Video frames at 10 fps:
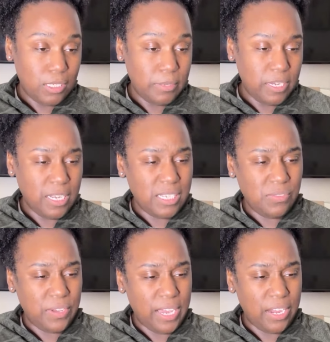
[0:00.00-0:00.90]
Spirit
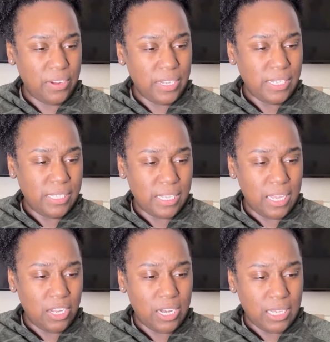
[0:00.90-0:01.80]
guides for Aries
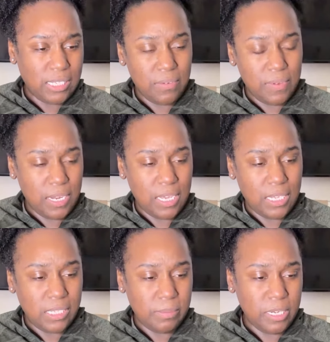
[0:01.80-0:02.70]
in their next 7
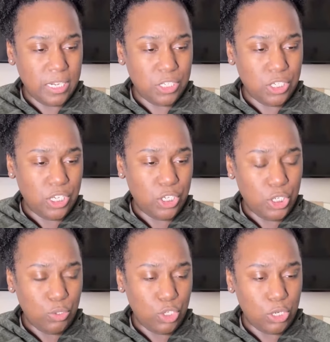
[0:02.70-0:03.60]
days. Spirit guides,
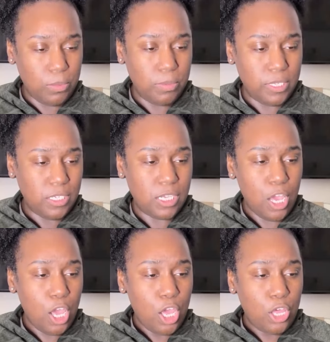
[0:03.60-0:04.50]
can you show me, please,
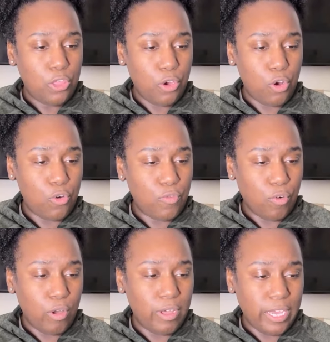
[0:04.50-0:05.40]
the
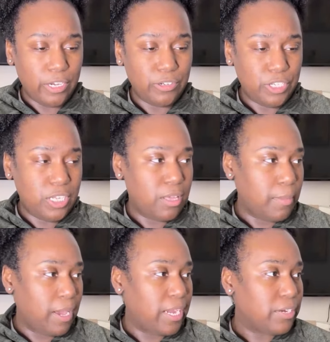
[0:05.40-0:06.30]
overall energy
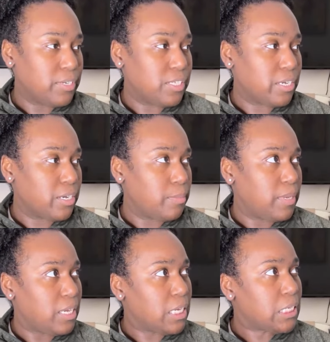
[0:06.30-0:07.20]
that my Aries are going to
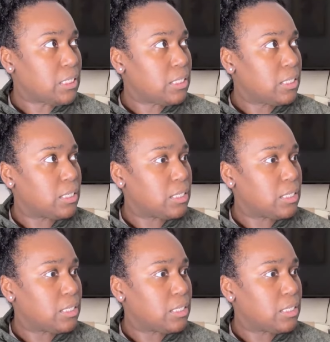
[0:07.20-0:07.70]
be in?